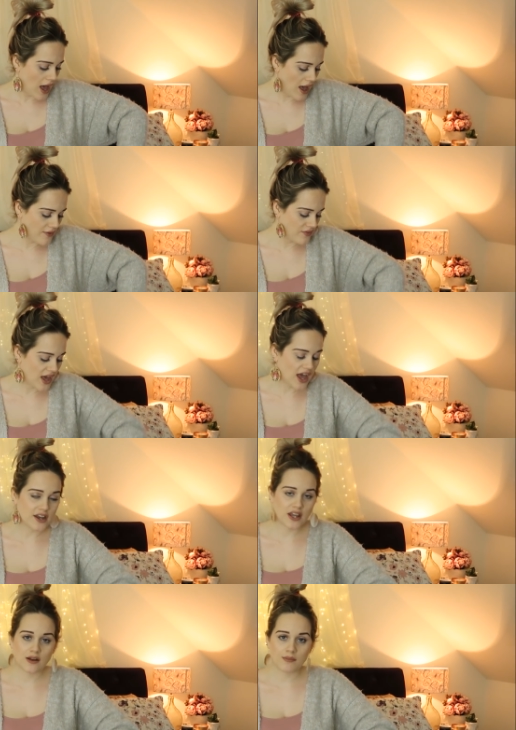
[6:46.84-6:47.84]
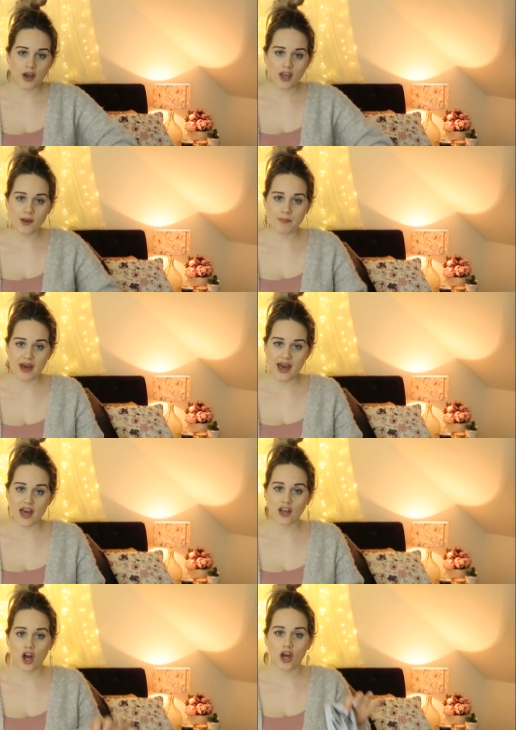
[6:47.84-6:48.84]
And then in my
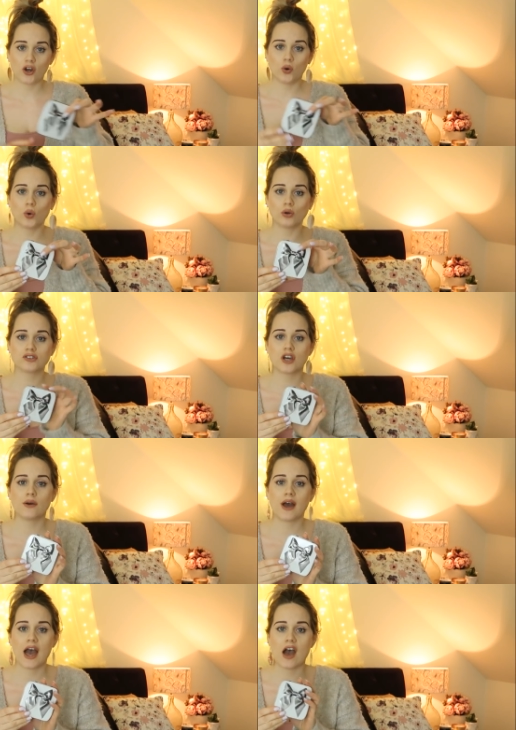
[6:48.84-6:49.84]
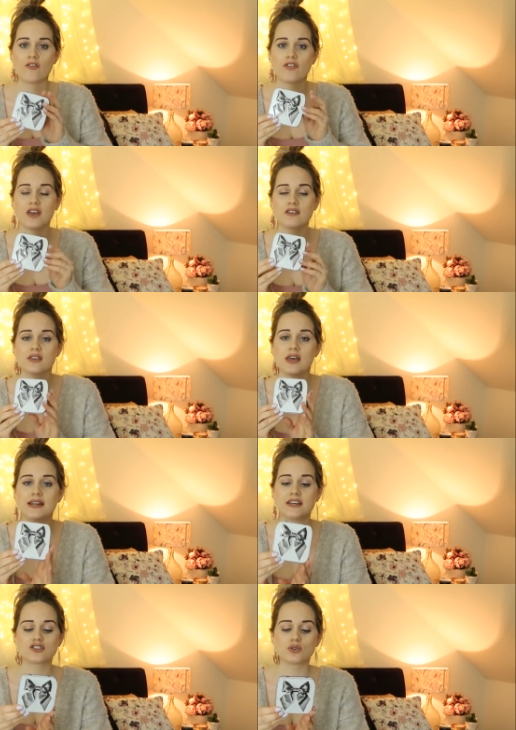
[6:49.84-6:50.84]
bag I also have this
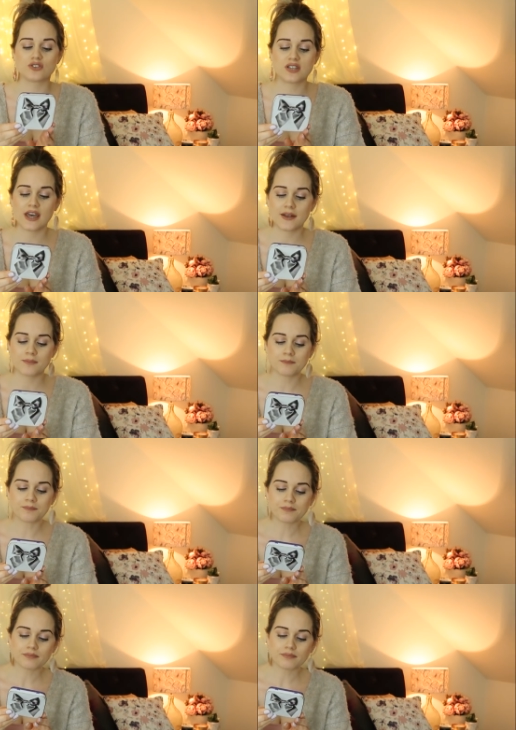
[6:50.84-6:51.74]
little tin,